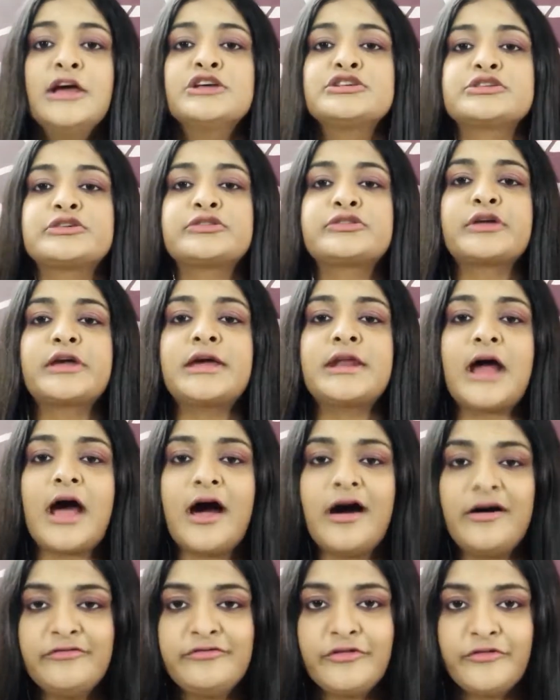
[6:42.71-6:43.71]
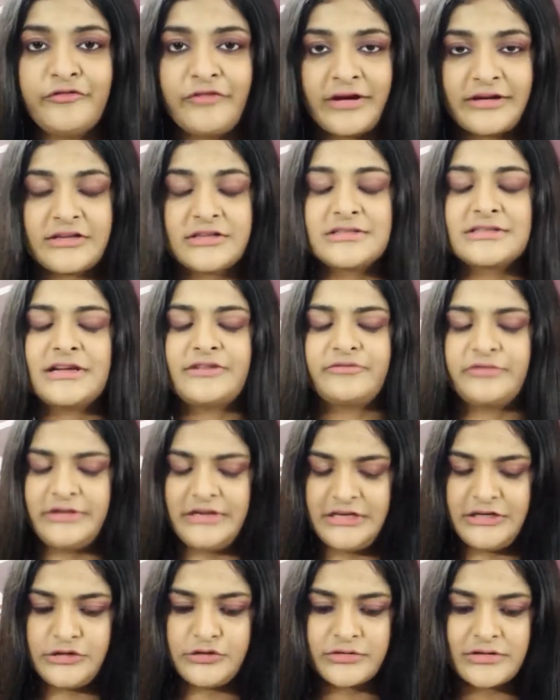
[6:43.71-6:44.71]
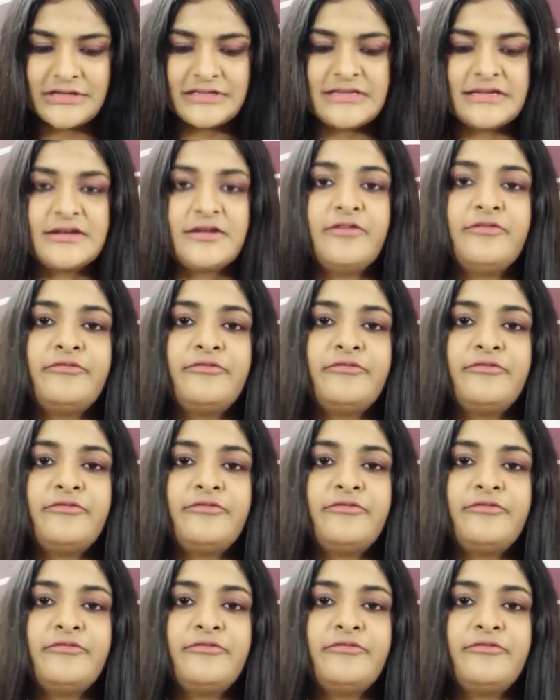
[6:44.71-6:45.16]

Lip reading: So there are a few factors that we need to consider.